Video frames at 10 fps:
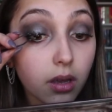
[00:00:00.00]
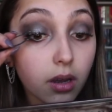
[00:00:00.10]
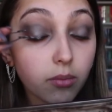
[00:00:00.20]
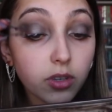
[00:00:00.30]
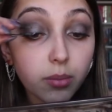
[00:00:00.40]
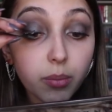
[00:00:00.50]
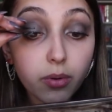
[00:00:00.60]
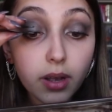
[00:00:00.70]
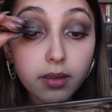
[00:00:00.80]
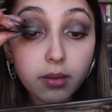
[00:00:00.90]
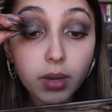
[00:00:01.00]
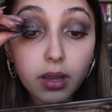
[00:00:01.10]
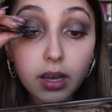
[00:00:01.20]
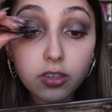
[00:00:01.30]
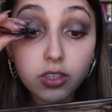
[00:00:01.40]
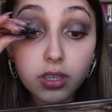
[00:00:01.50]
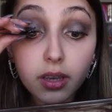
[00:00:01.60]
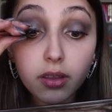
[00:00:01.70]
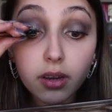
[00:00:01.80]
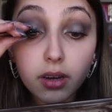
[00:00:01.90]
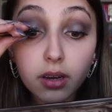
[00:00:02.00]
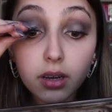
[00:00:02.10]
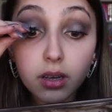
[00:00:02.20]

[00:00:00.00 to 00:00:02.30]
now I'm just gonna be pressing my lashes together